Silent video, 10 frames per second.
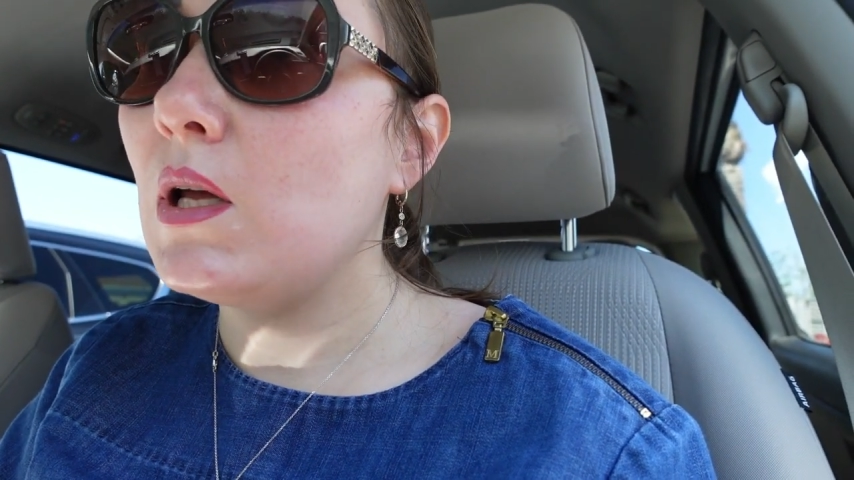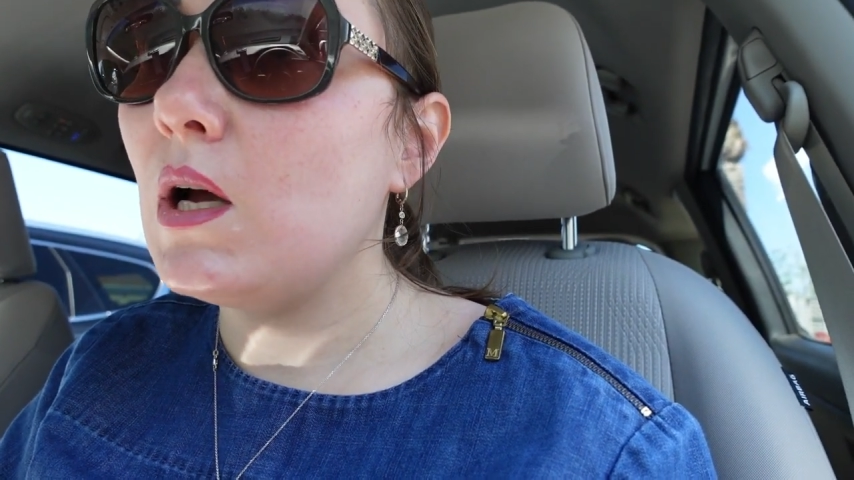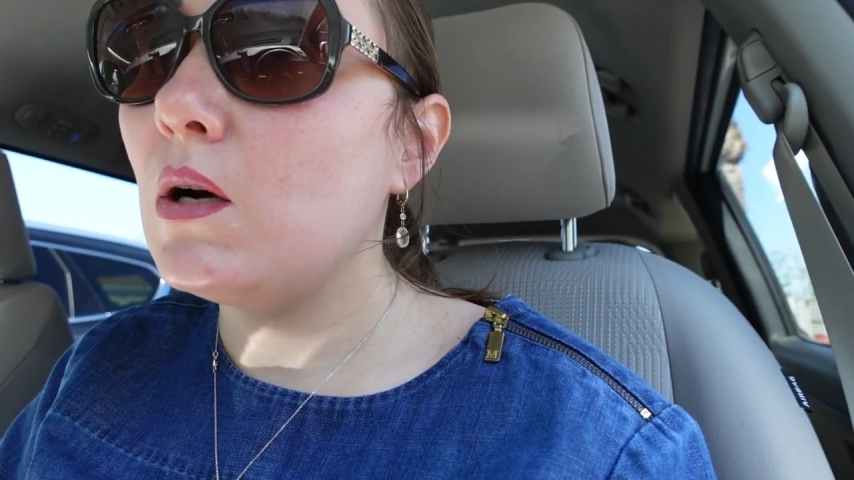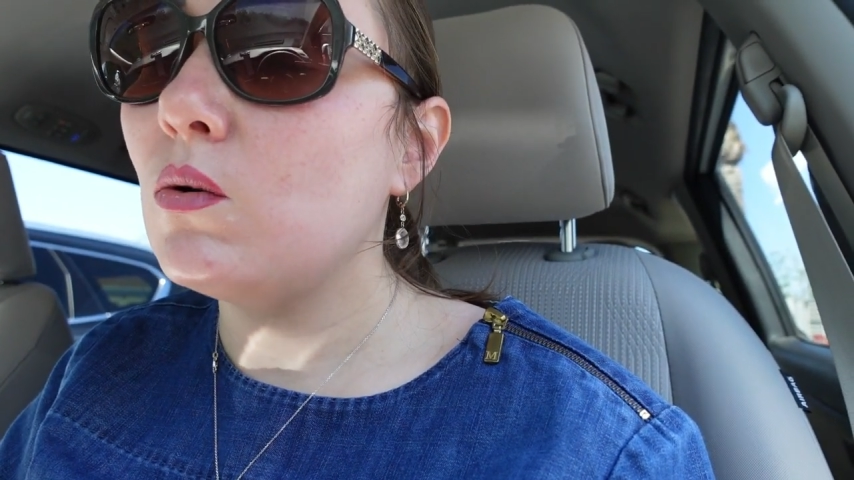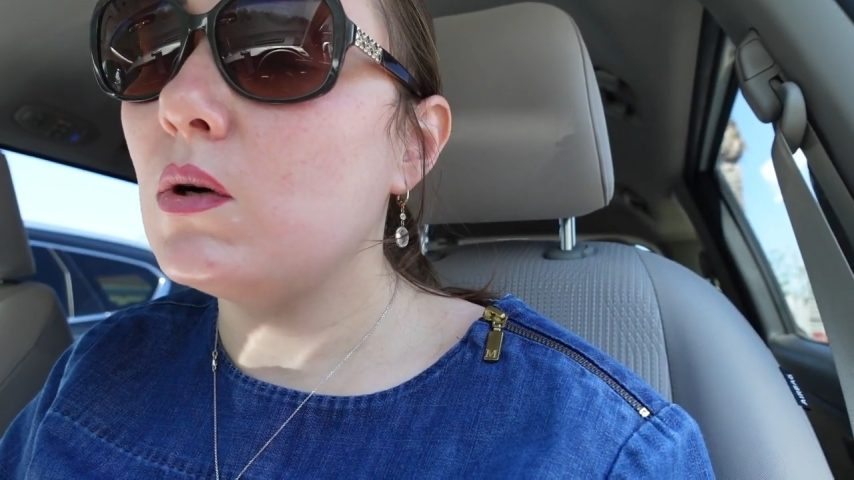
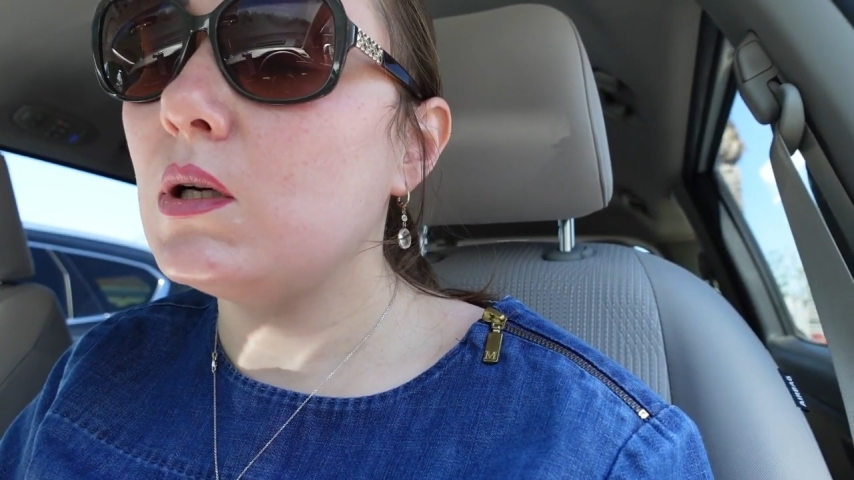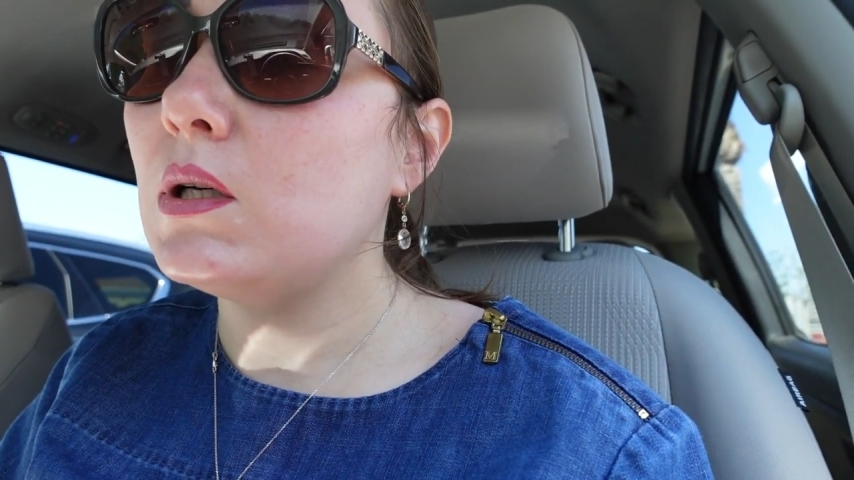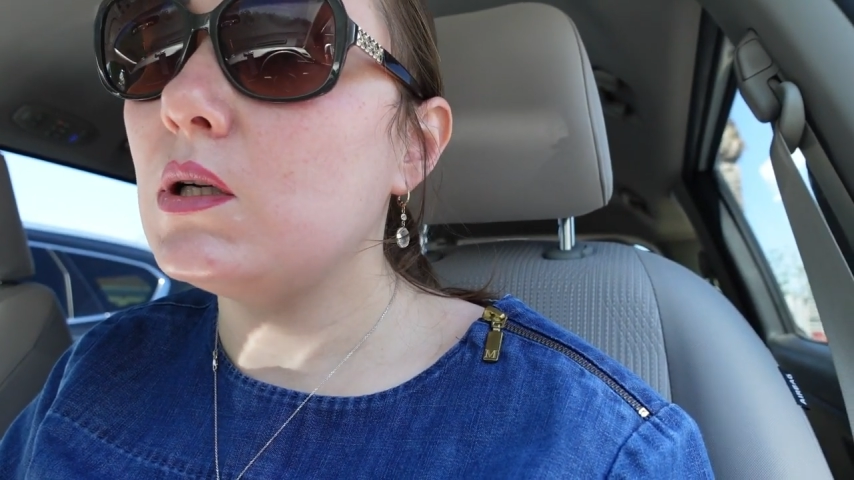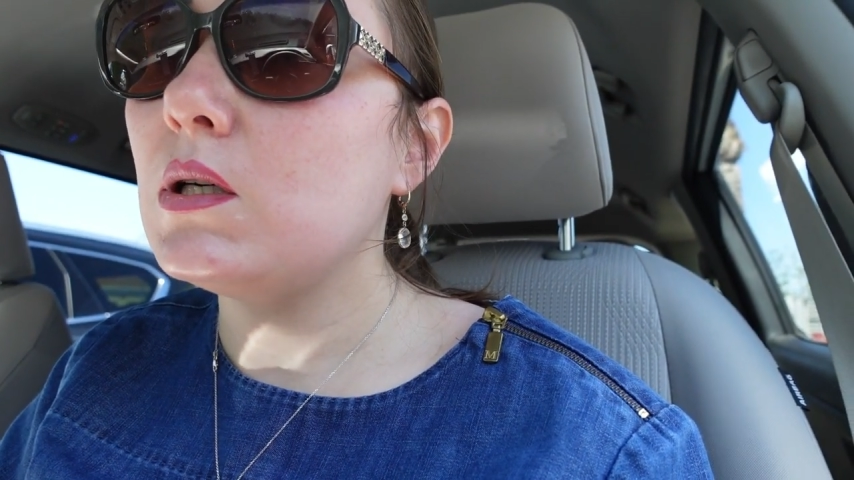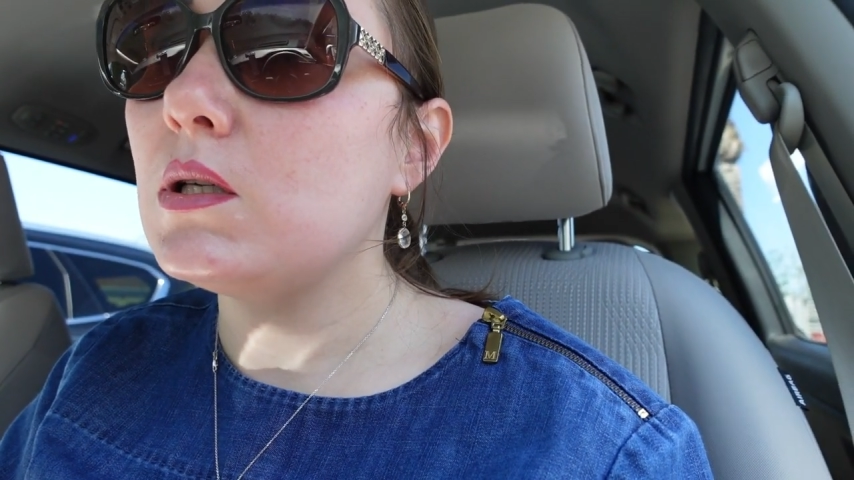now
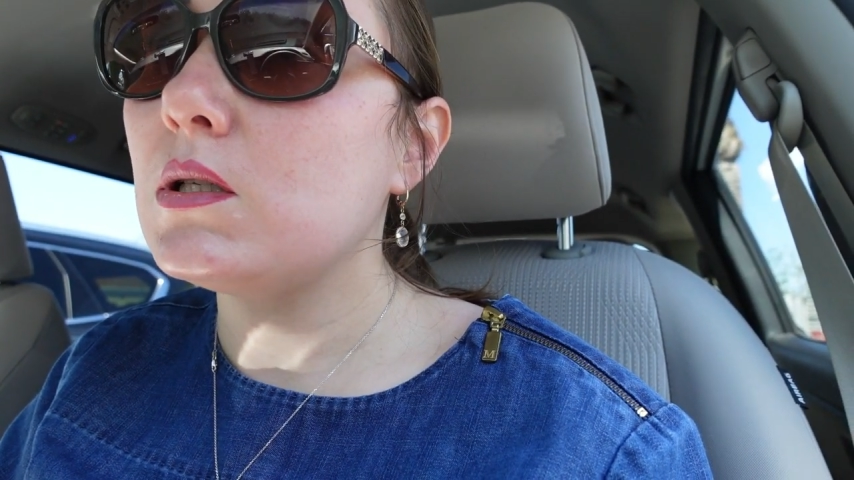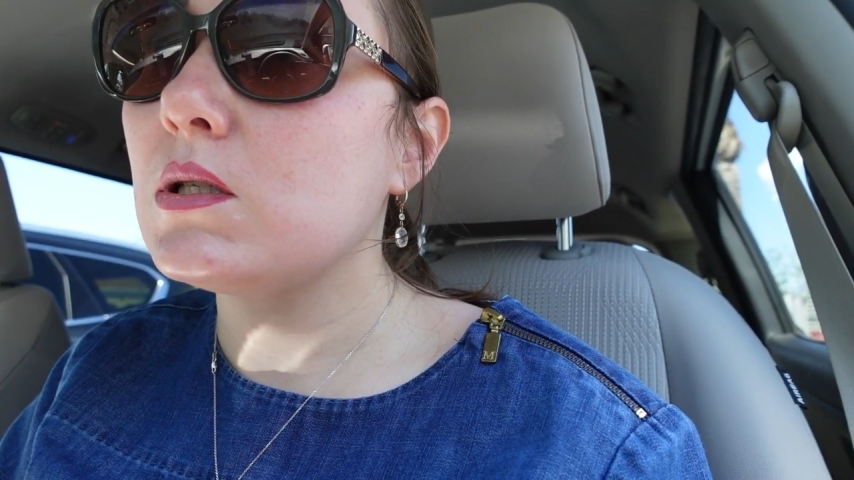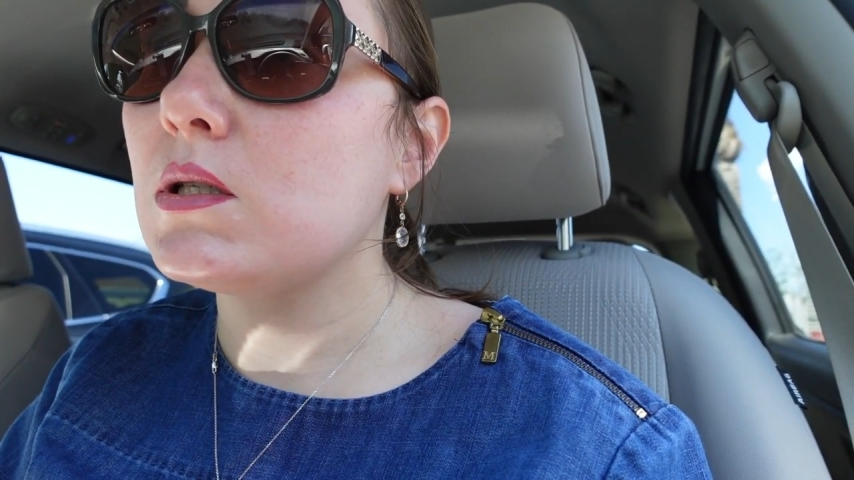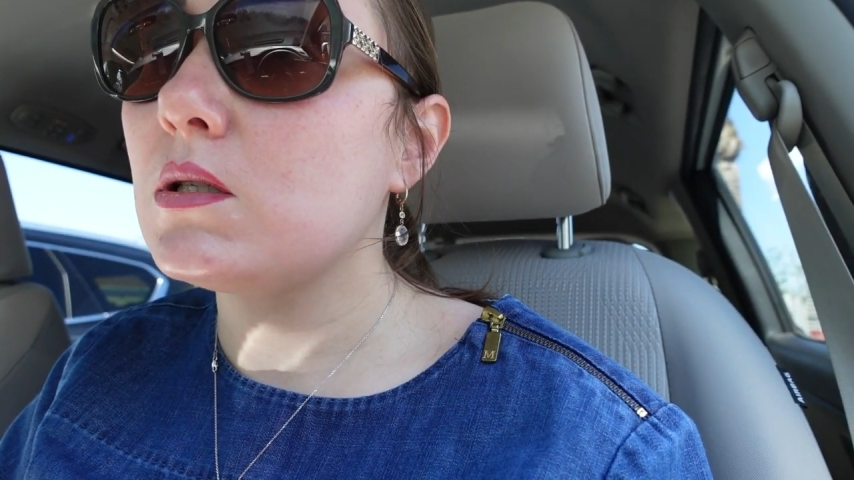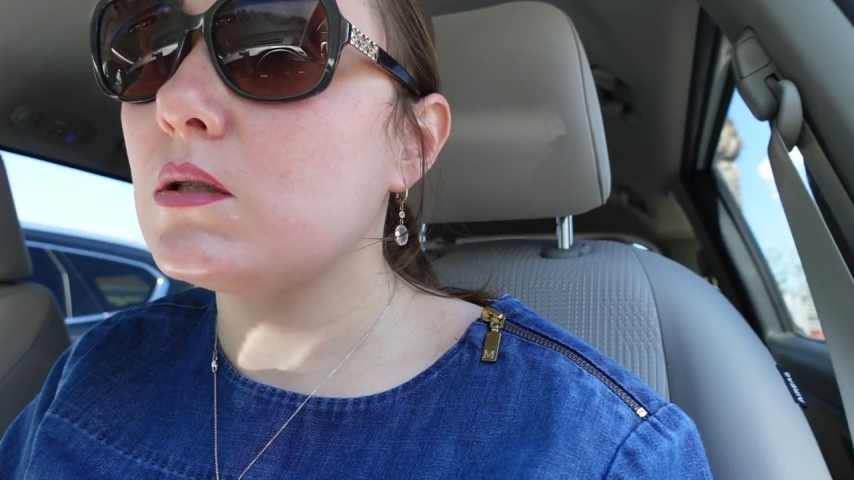
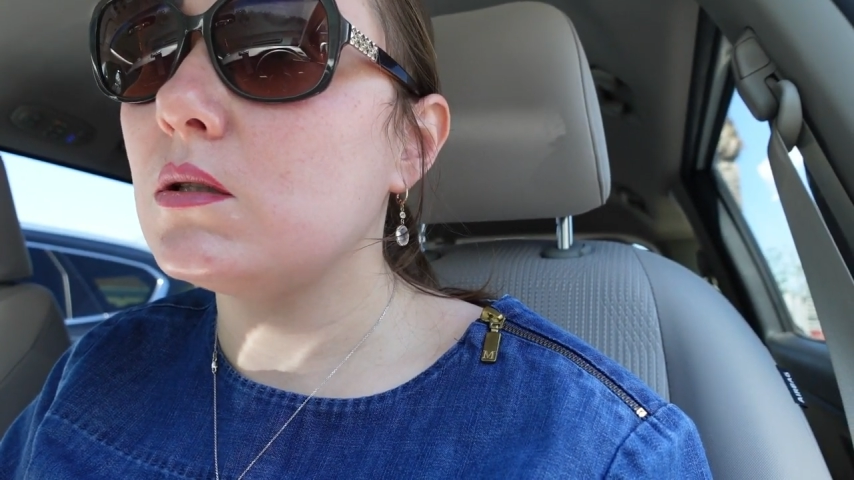is